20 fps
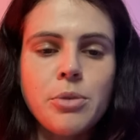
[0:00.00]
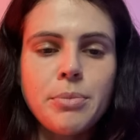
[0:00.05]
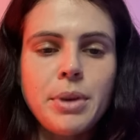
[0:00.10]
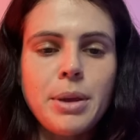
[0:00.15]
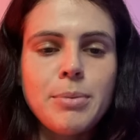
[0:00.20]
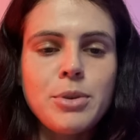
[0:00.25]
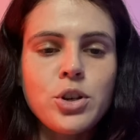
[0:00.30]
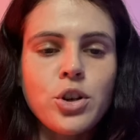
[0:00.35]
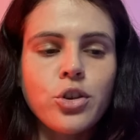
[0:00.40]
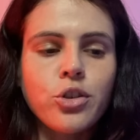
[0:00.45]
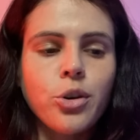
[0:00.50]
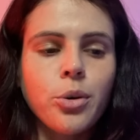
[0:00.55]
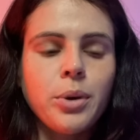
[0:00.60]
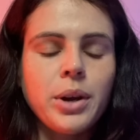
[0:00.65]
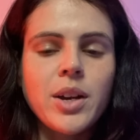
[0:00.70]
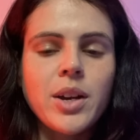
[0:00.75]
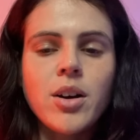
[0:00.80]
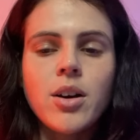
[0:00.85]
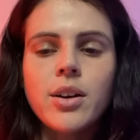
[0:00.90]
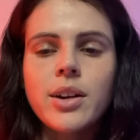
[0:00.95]
Maybe you're
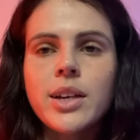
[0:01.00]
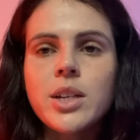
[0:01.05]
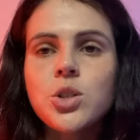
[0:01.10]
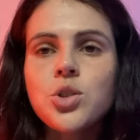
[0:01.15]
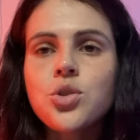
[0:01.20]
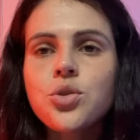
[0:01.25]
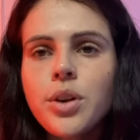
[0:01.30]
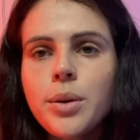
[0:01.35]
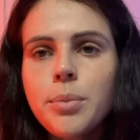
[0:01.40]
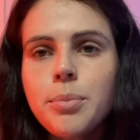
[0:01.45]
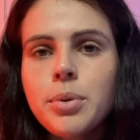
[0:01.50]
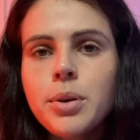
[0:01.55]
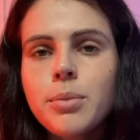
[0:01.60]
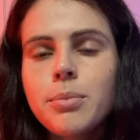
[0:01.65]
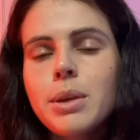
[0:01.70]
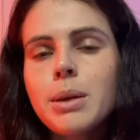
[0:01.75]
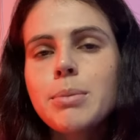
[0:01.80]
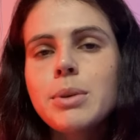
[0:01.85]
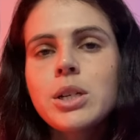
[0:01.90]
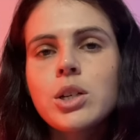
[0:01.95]
going on a trip,
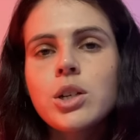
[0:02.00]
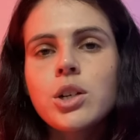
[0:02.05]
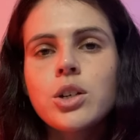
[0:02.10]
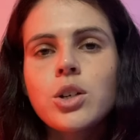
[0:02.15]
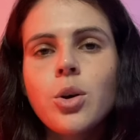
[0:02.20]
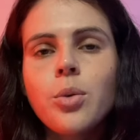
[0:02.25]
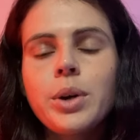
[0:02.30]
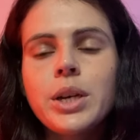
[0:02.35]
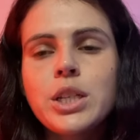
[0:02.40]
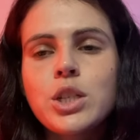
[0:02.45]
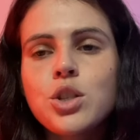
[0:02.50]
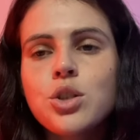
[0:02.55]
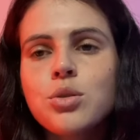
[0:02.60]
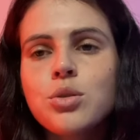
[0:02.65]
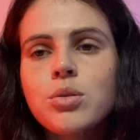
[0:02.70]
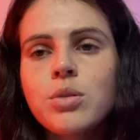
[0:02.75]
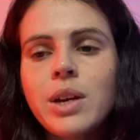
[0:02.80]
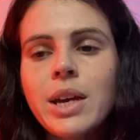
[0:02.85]
maybe you're going to